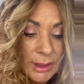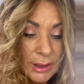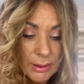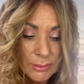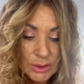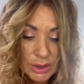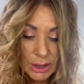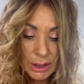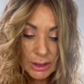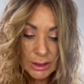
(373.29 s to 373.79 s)

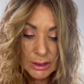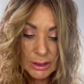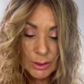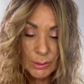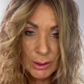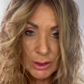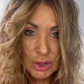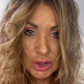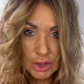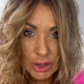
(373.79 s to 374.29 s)
Just going to
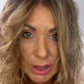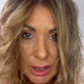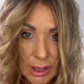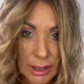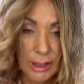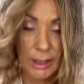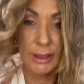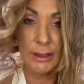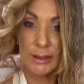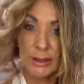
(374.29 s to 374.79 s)
switch
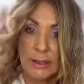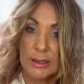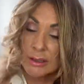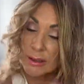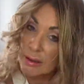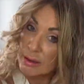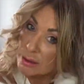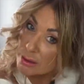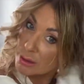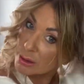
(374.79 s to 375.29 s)
sides
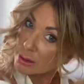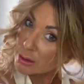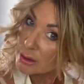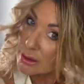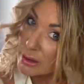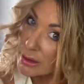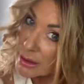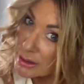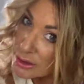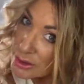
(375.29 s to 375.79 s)
and